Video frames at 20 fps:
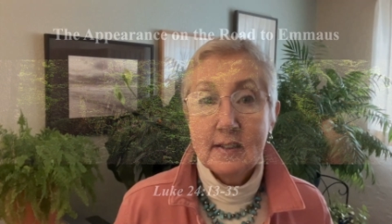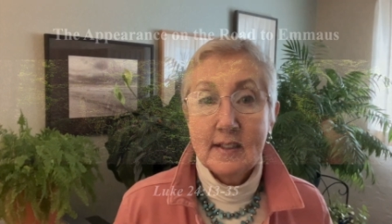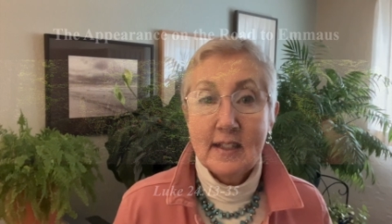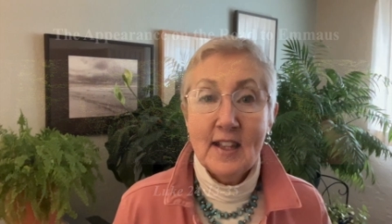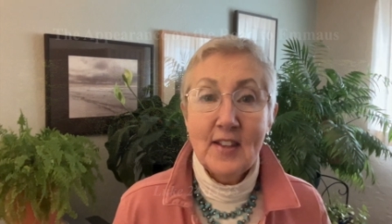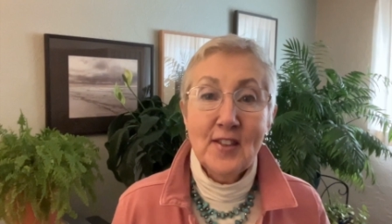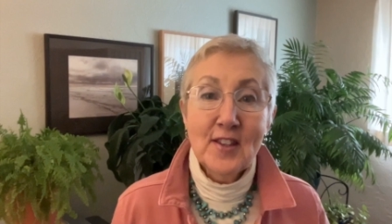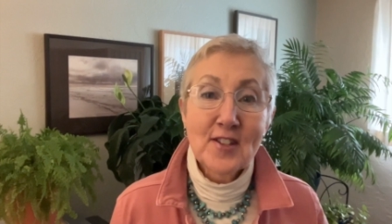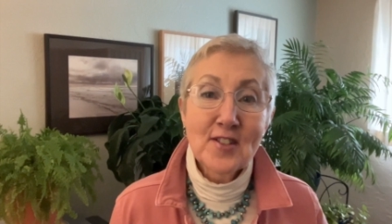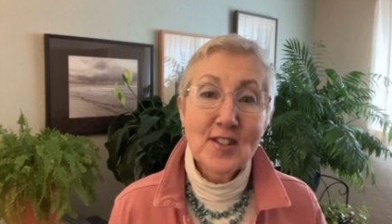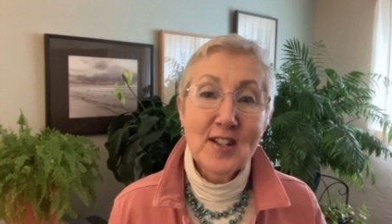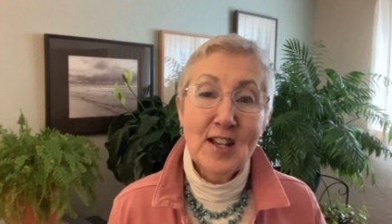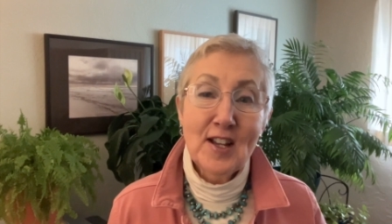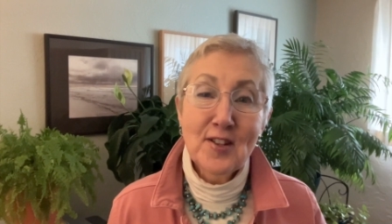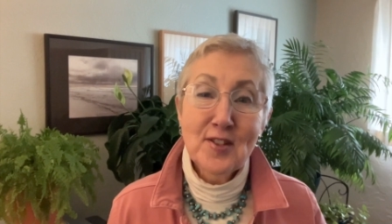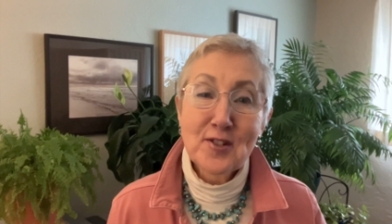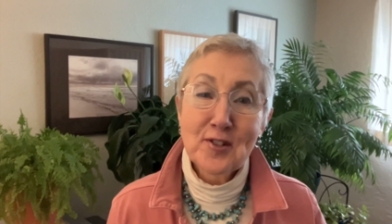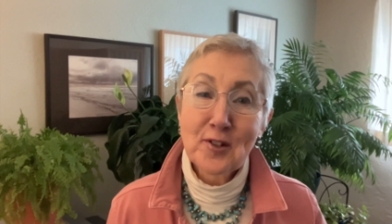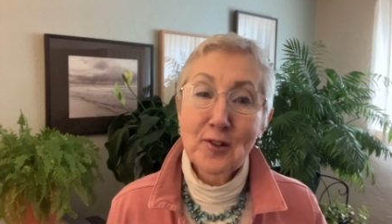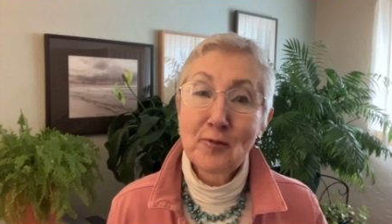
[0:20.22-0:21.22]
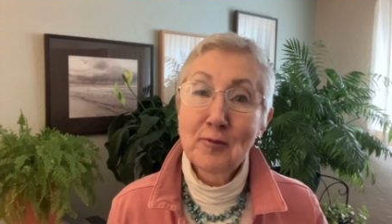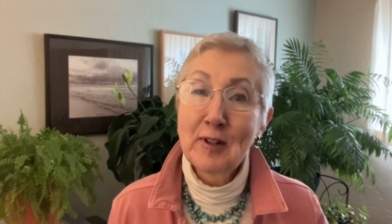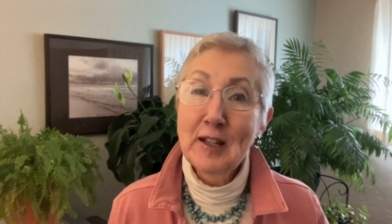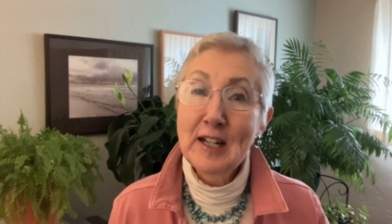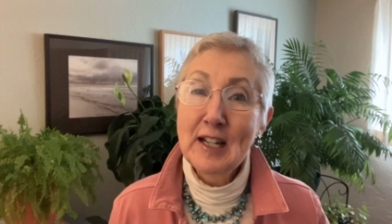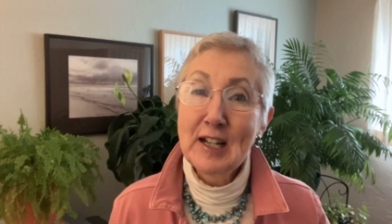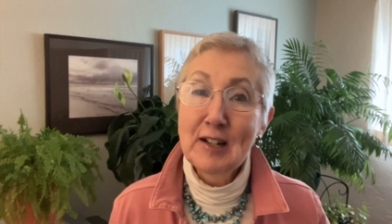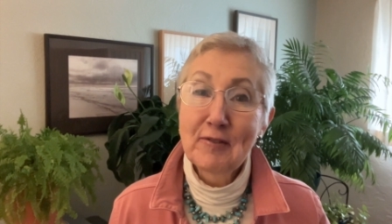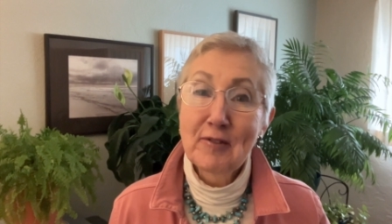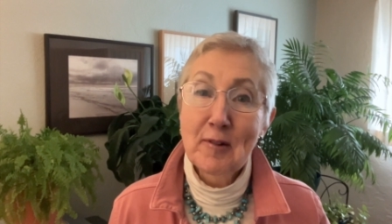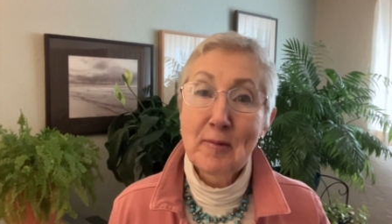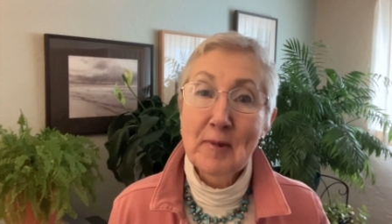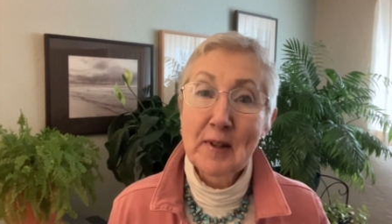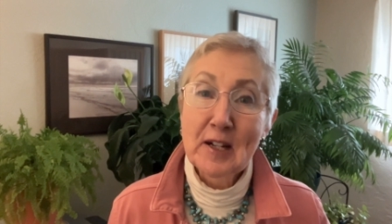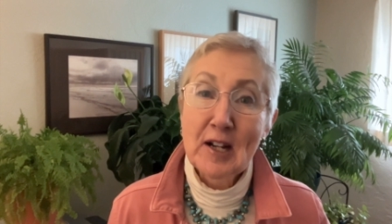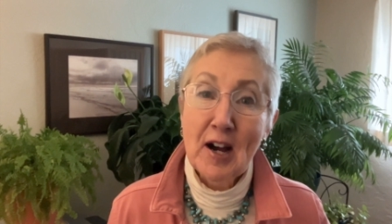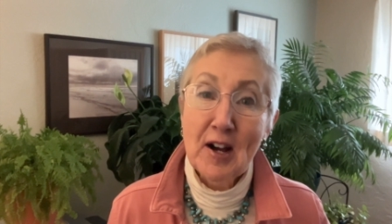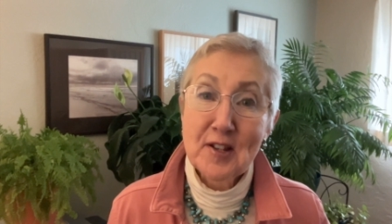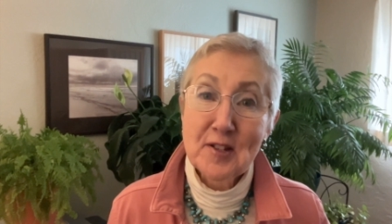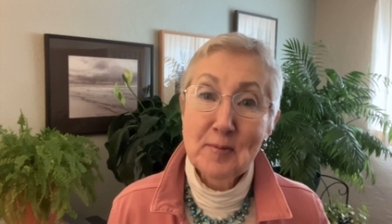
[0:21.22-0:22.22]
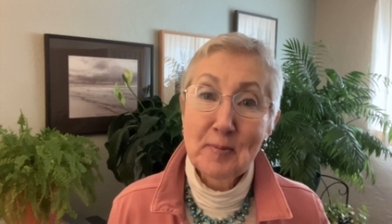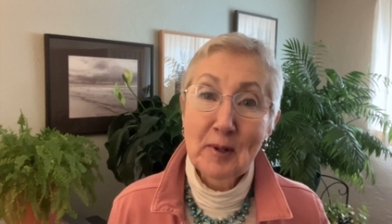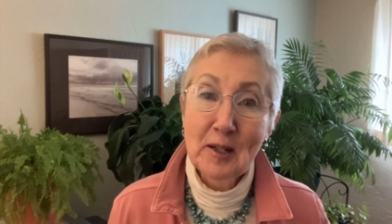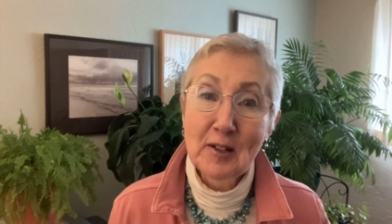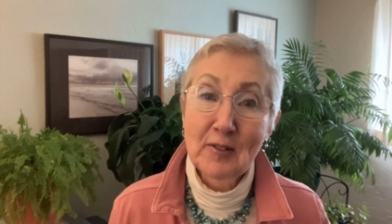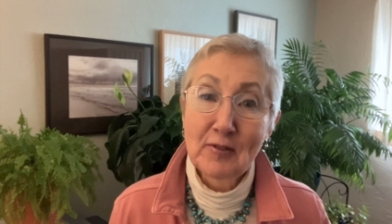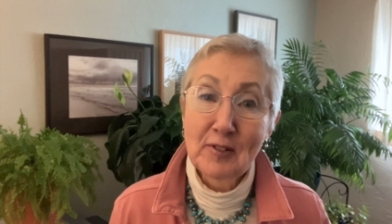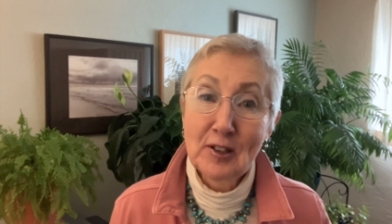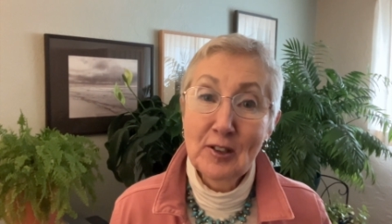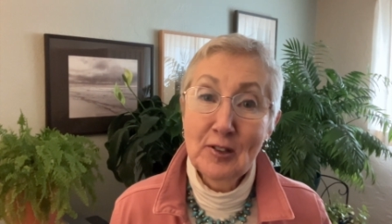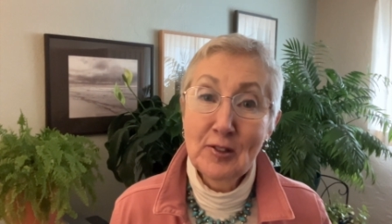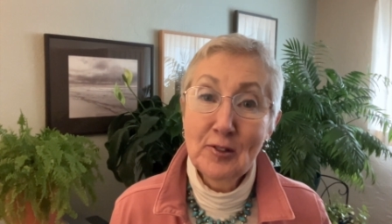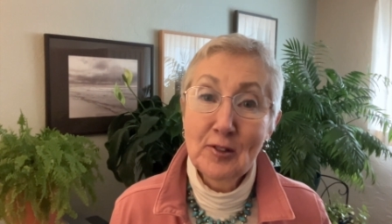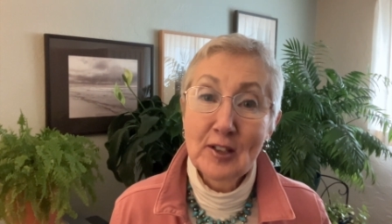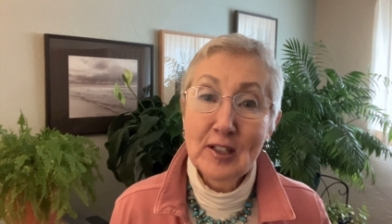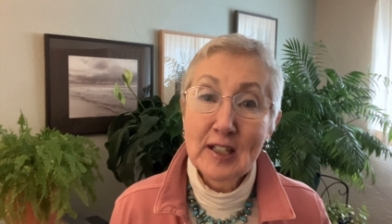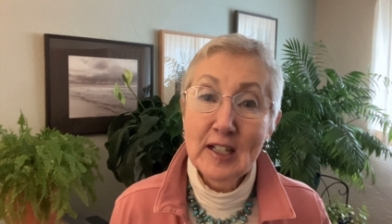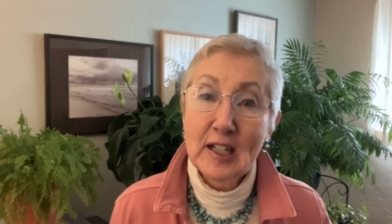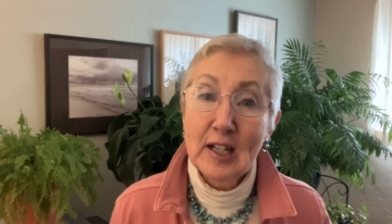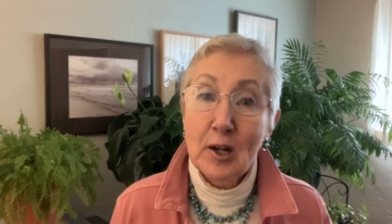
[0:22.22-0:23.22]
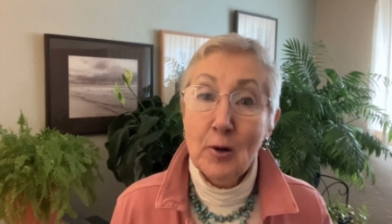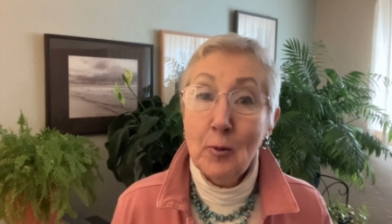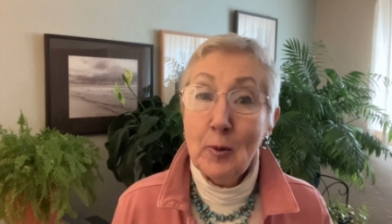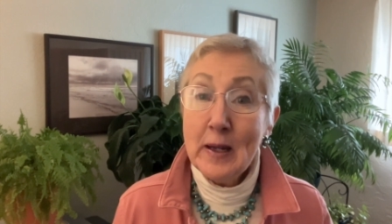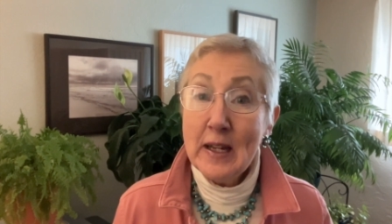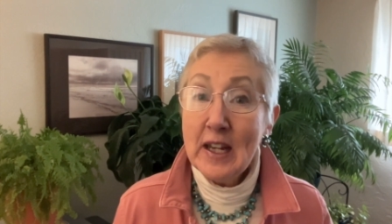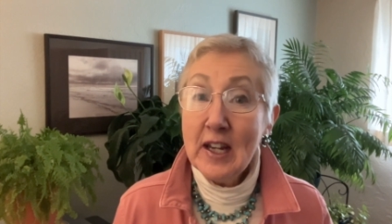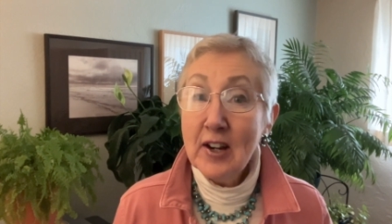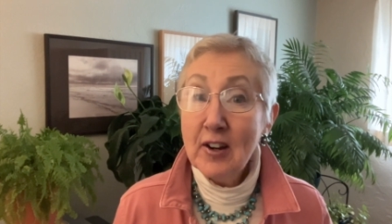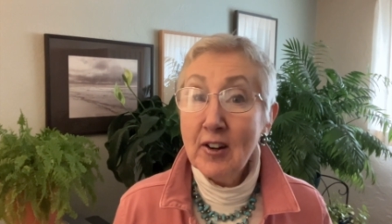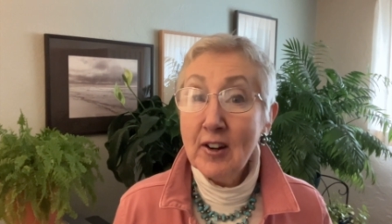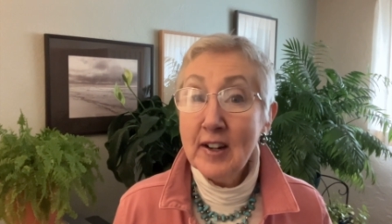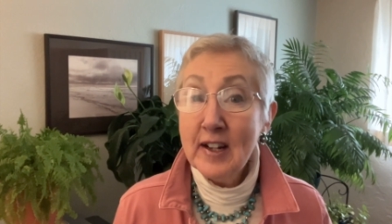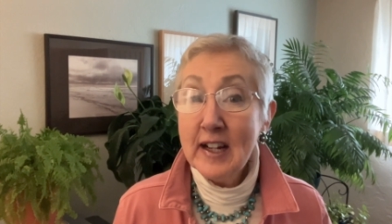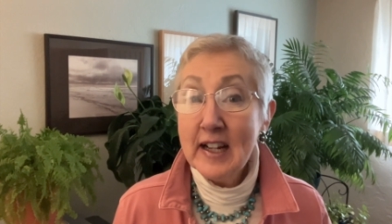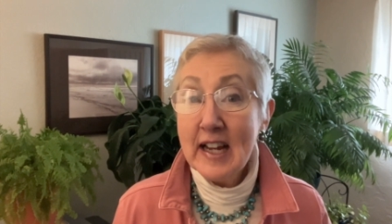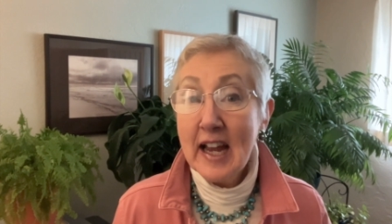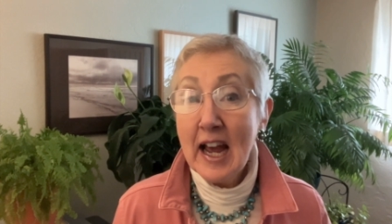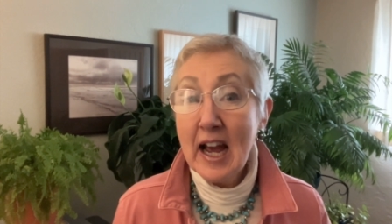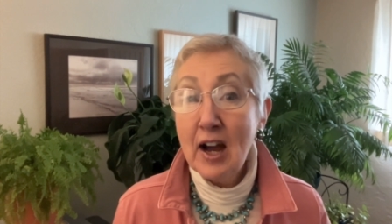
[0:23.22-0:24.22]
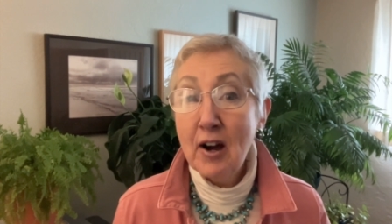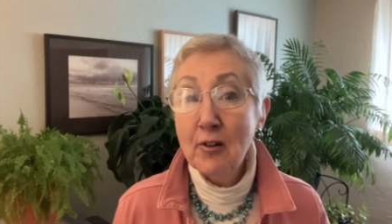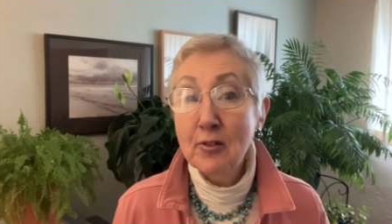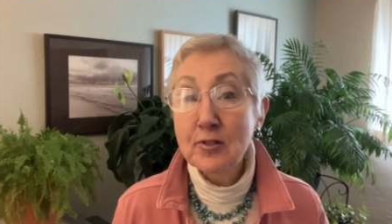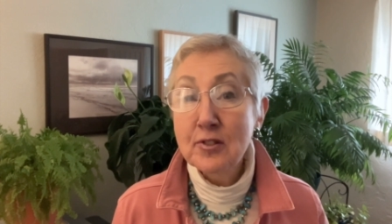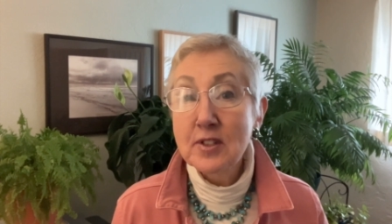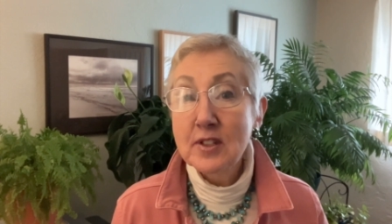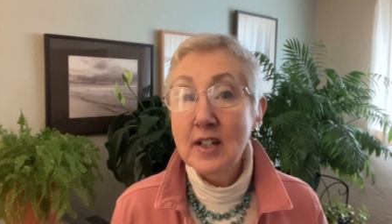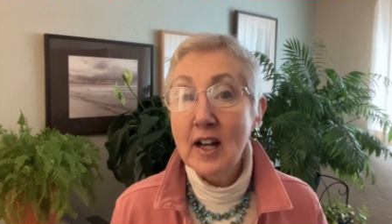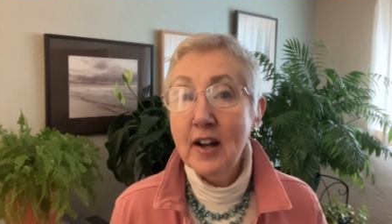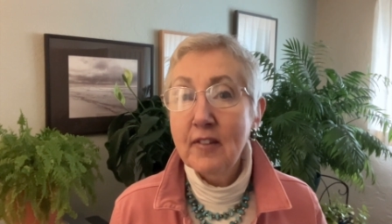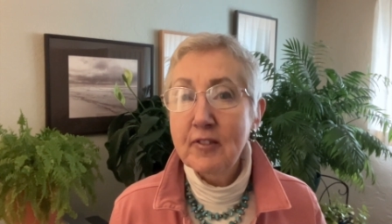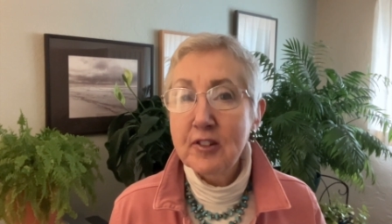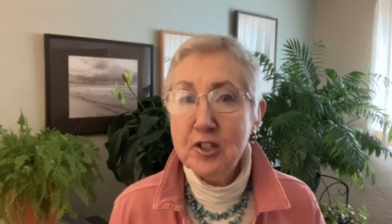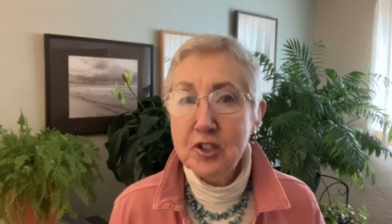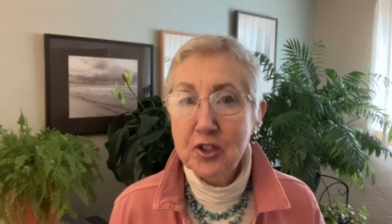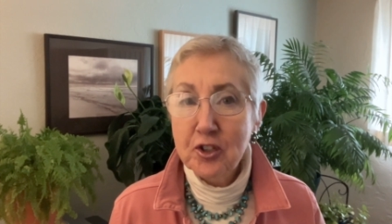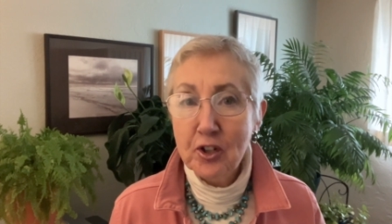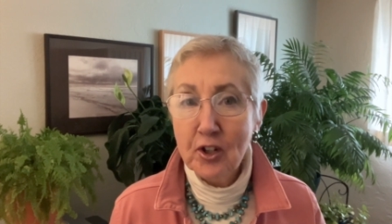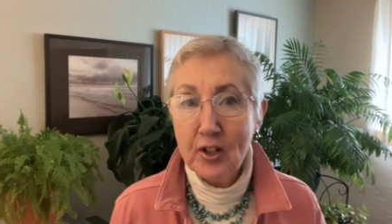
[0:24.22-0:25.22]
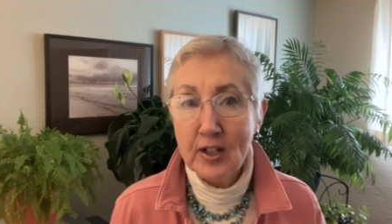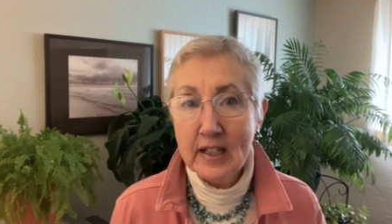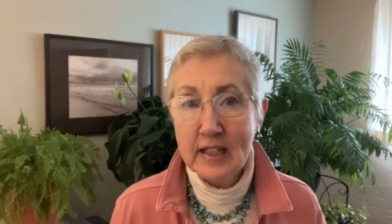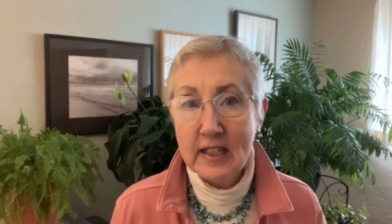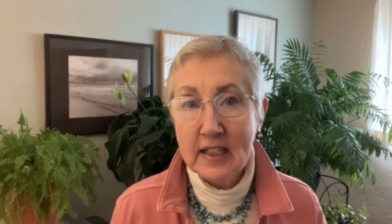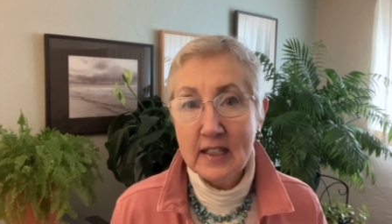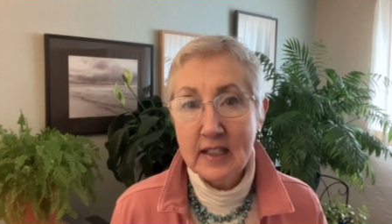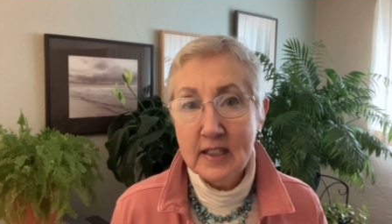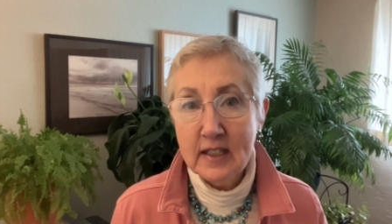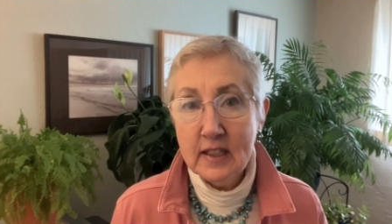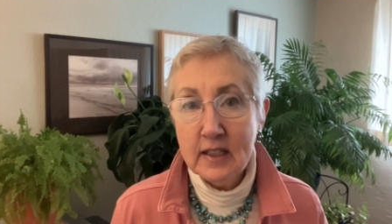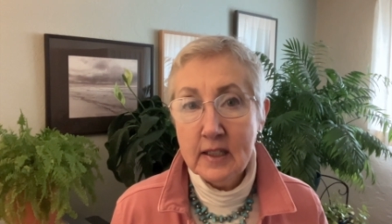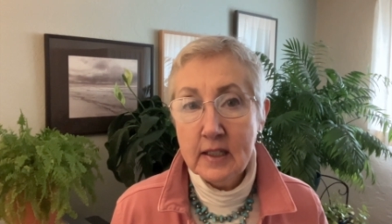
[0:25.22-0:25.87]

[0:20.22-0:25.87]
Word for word: In this Easter reading from the Gospel of Luke, we hear an account of a journey,